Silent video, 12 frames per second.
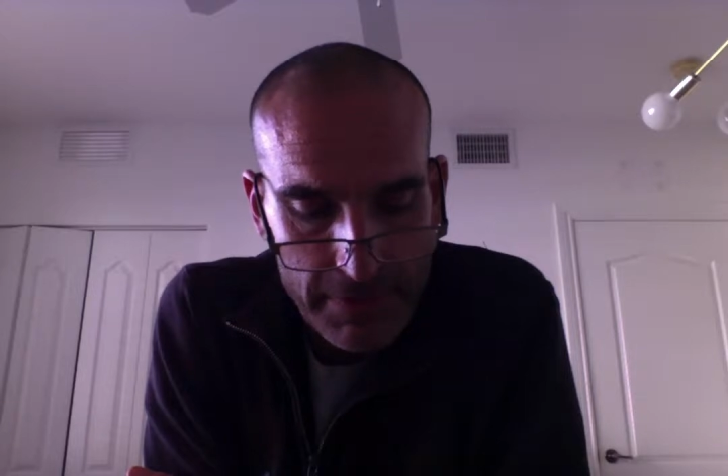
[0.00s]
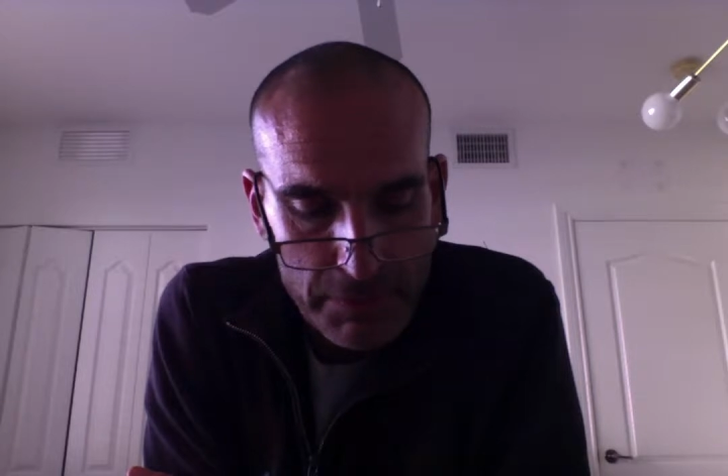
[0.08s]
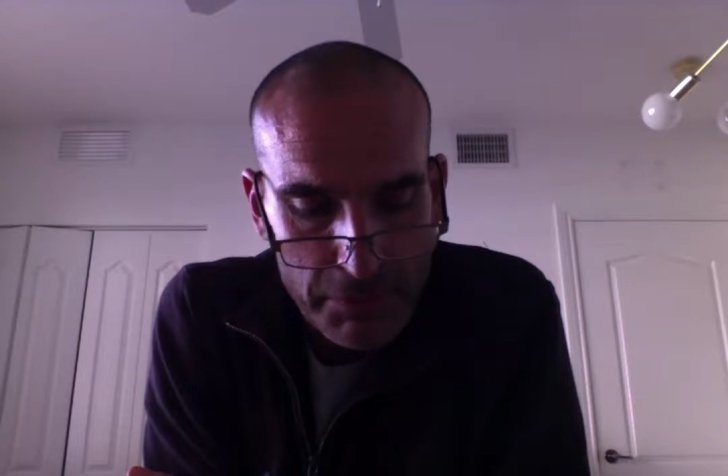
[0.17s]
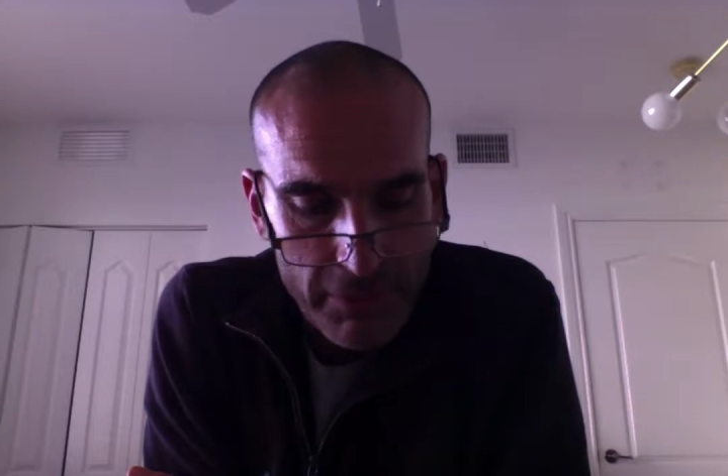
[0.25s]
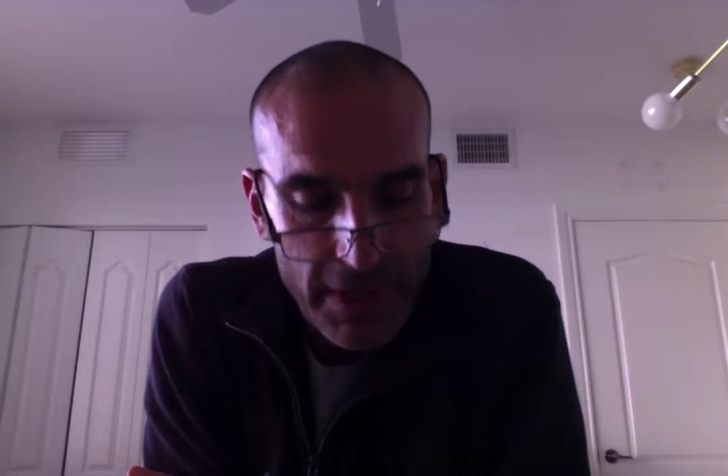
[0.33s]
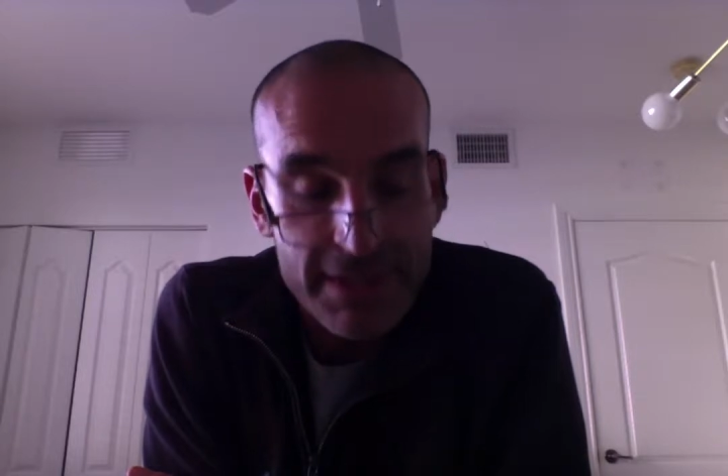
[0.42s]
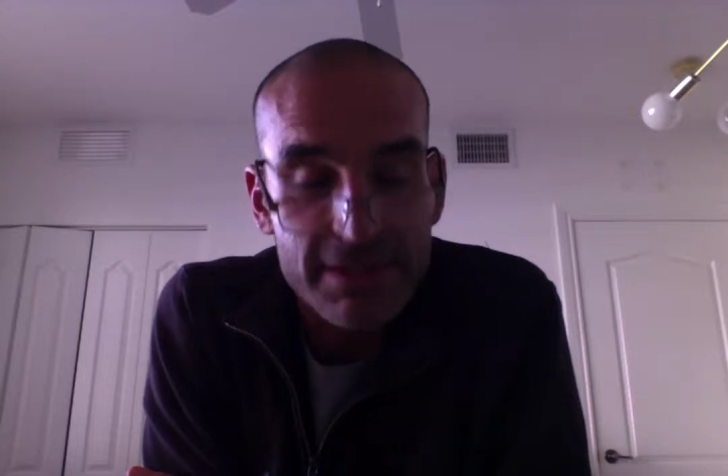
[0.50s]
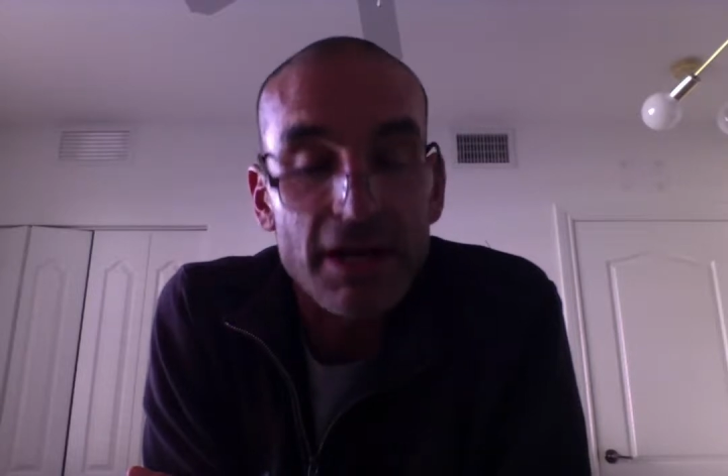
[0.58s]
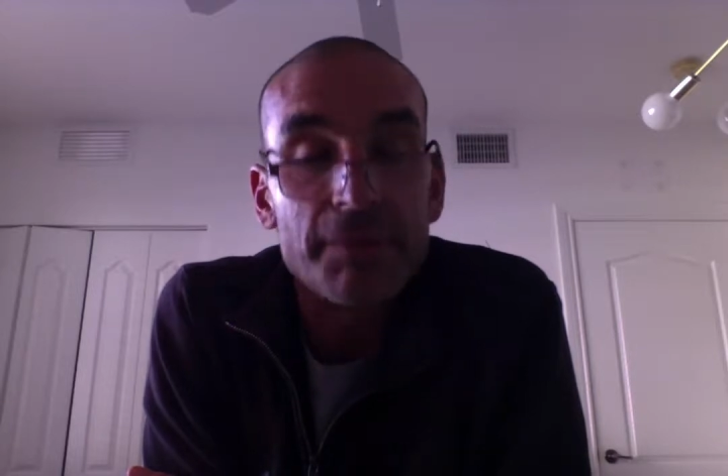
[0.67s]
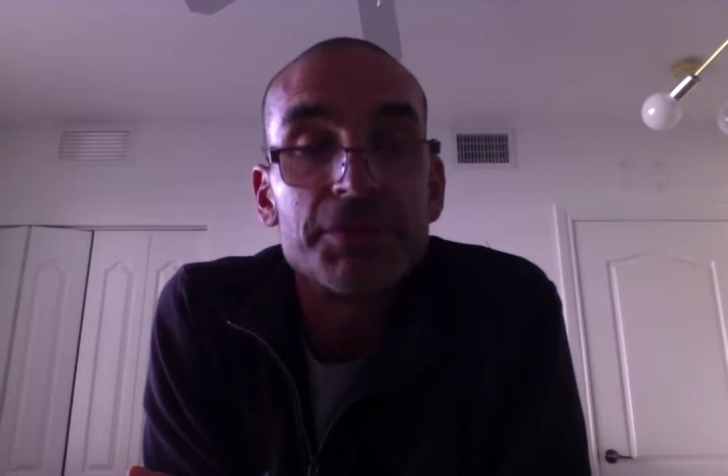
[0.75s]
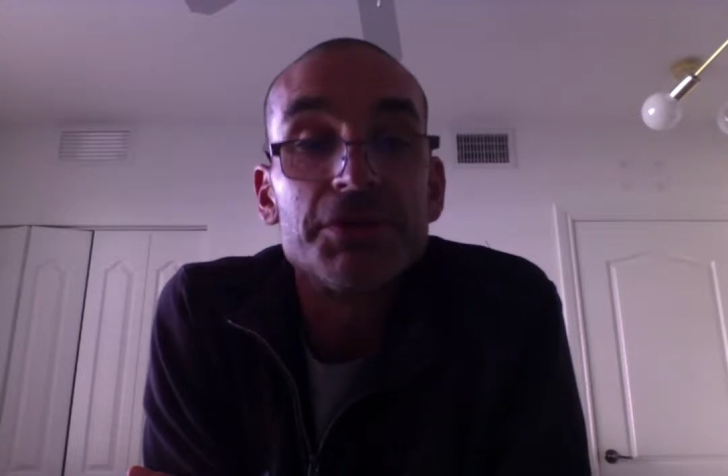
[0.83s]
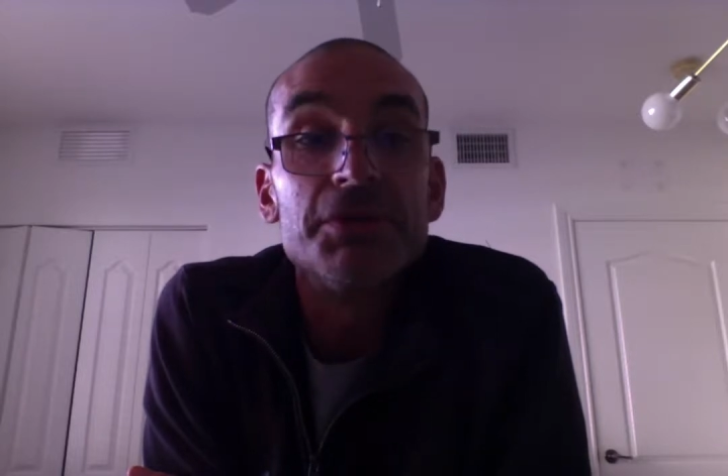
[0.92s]
provides an
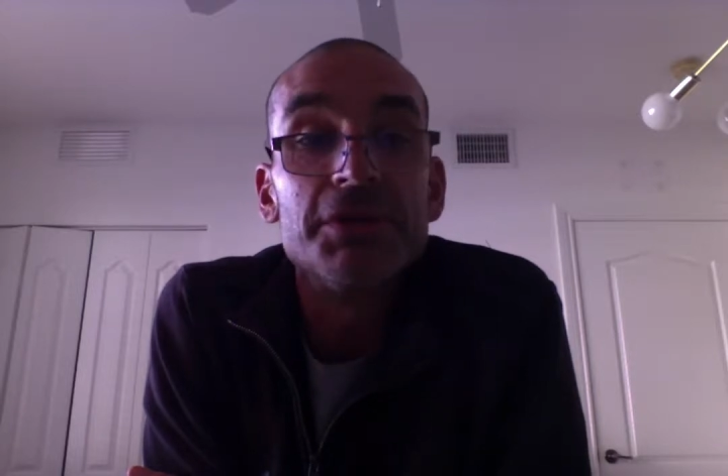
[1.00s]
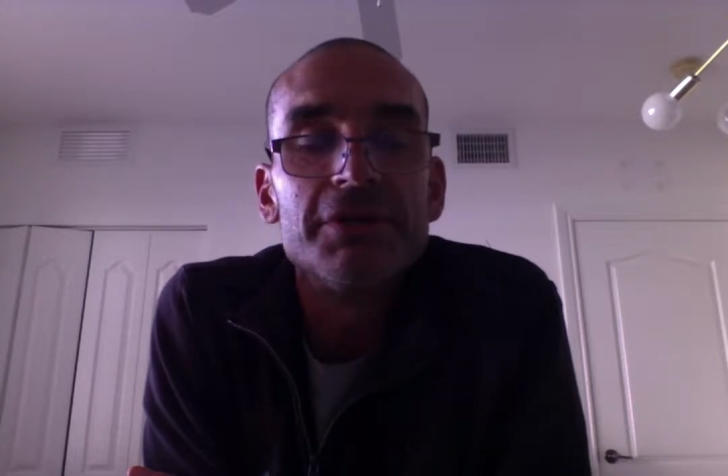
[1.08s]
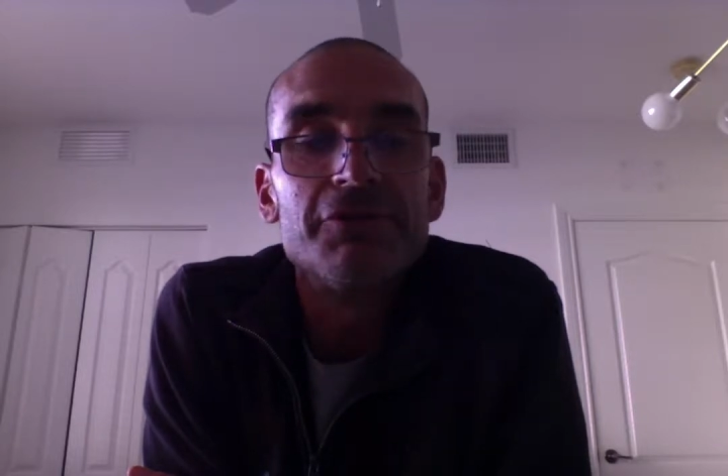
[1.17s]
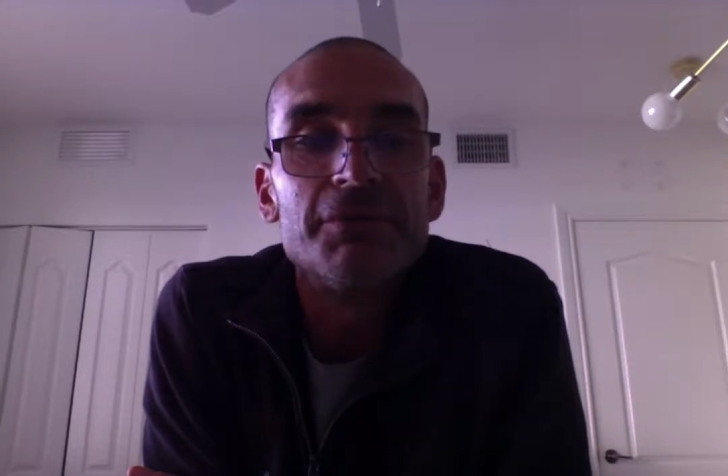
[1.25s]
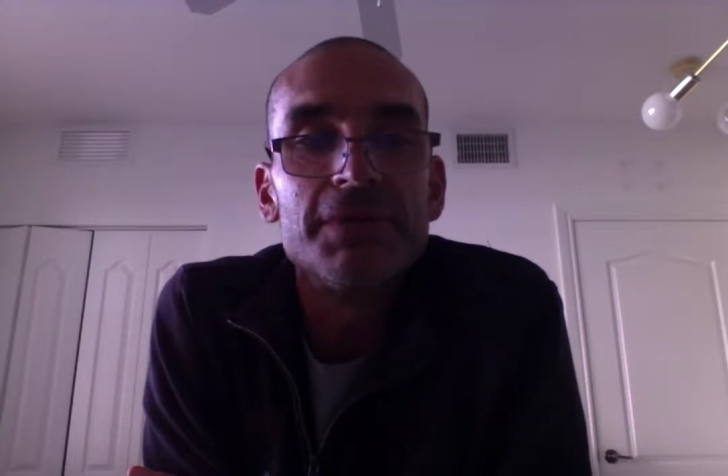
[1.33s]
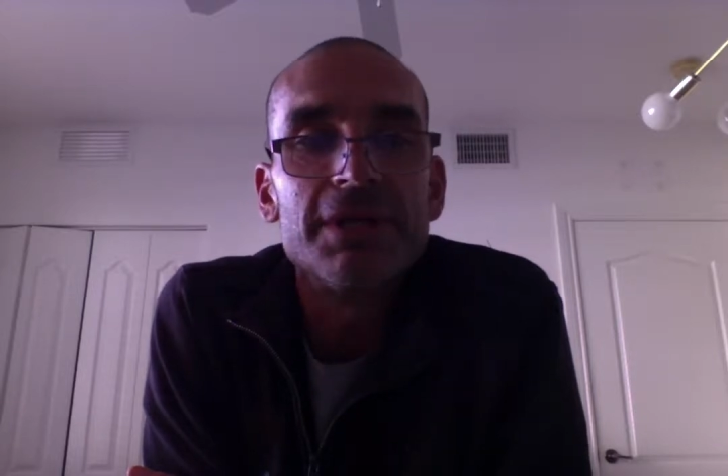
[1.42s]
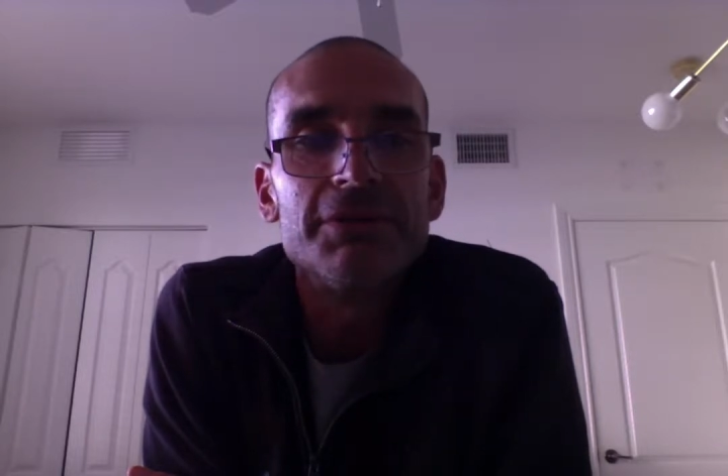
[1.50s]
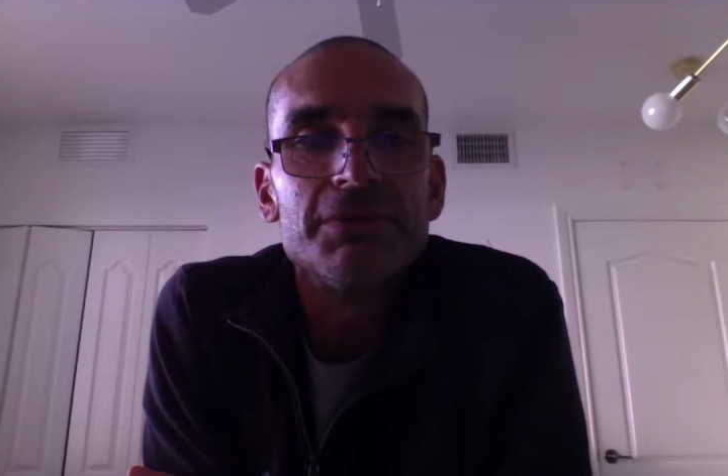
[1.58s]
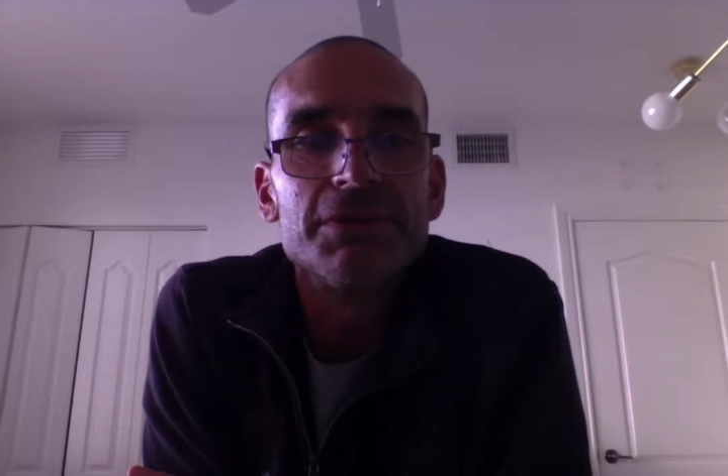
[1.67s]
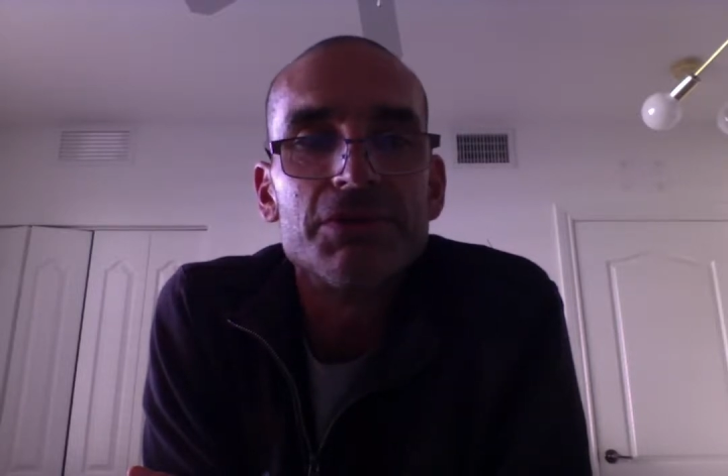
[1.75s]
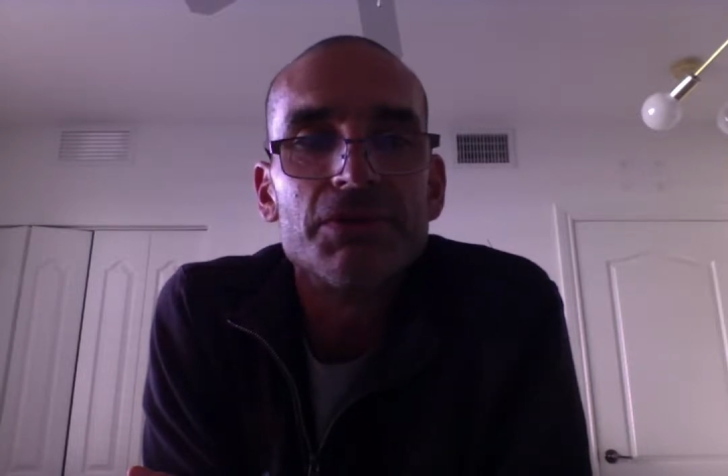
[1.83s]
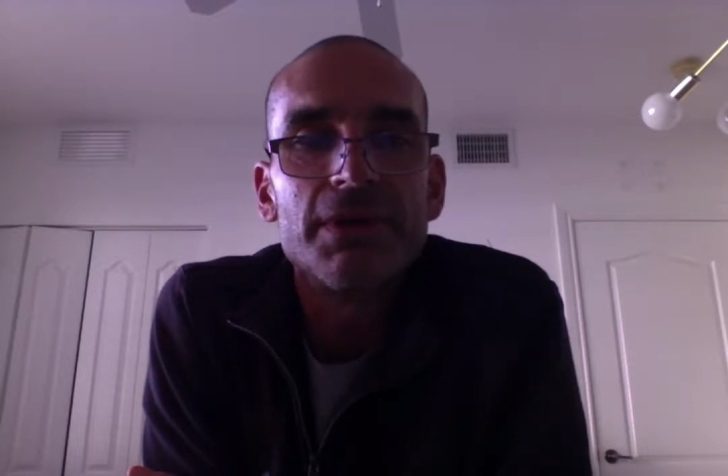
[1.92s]
opportunity for me
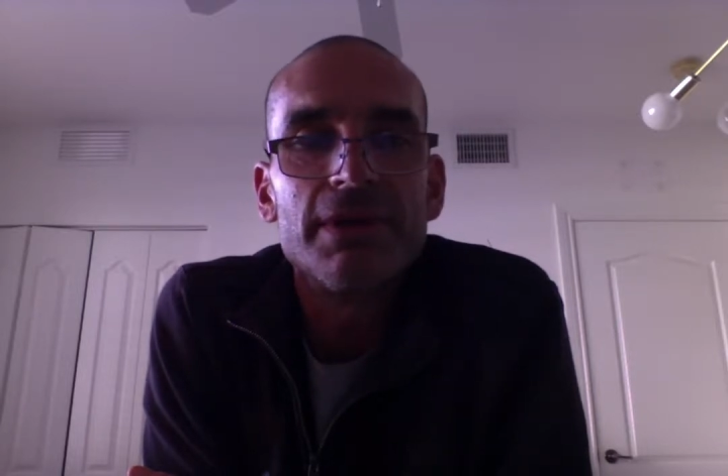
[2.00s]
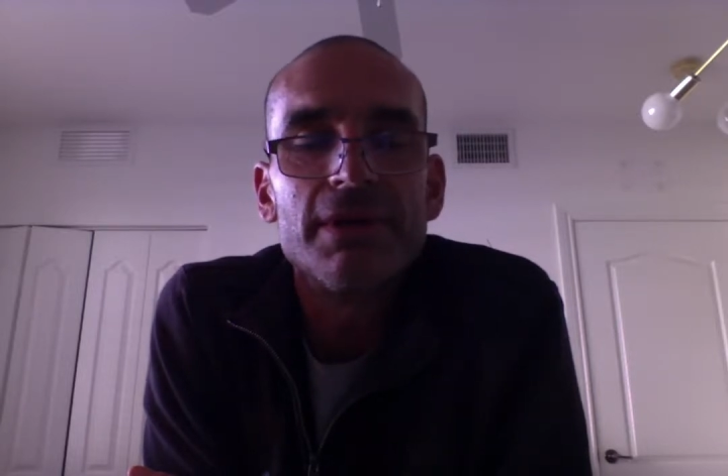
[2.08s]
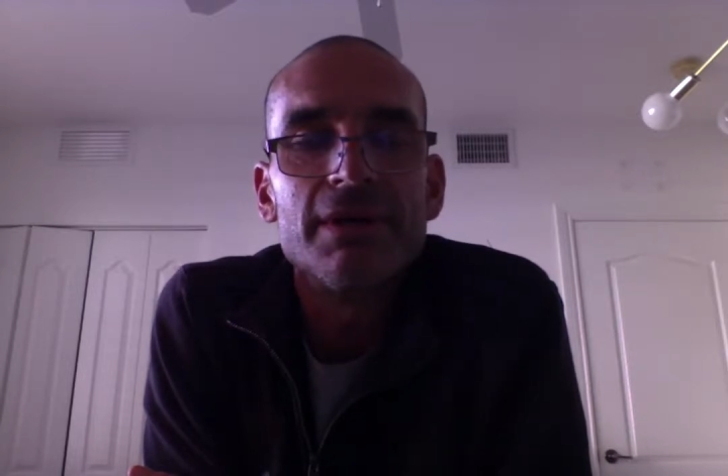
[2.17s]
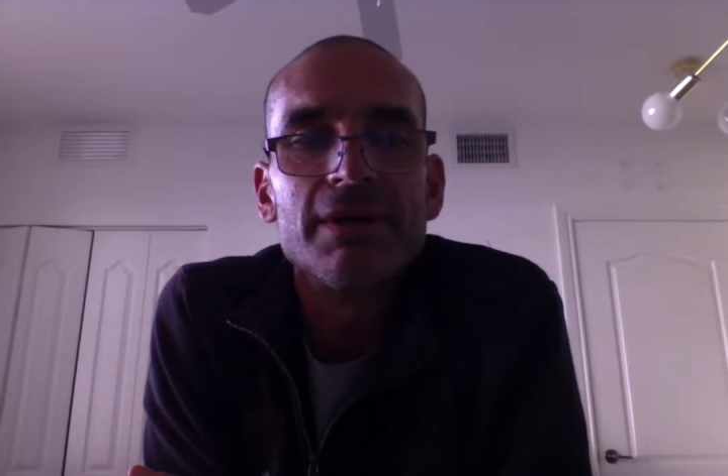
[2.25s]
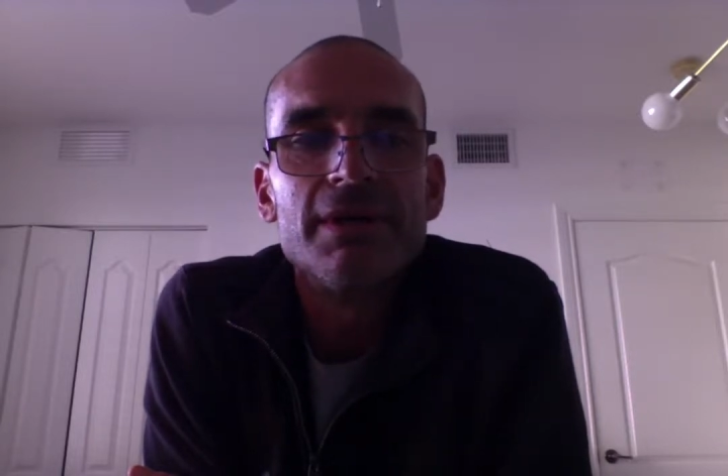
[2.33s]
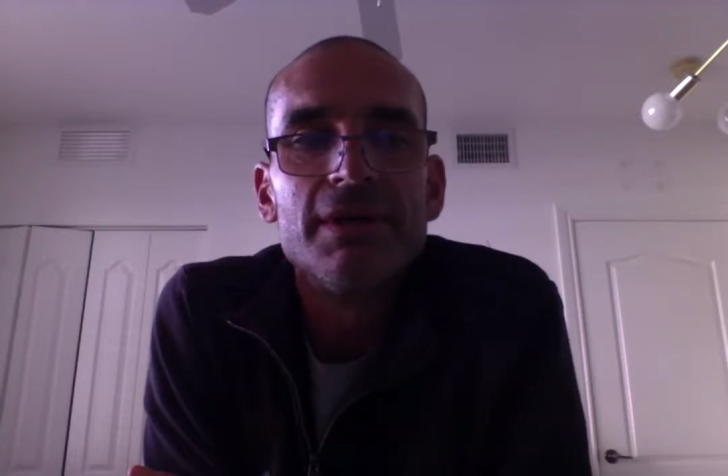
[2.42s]
to enjoy the